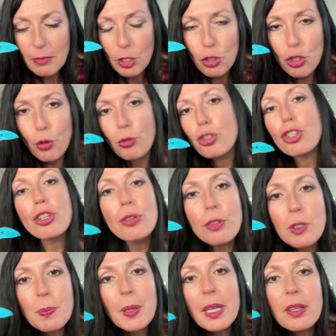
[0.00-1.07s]
So
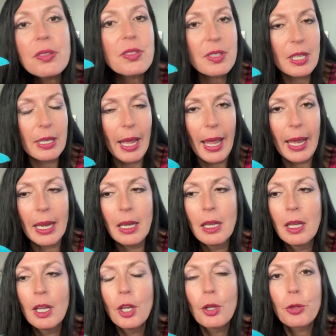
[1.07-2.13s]
choose peace today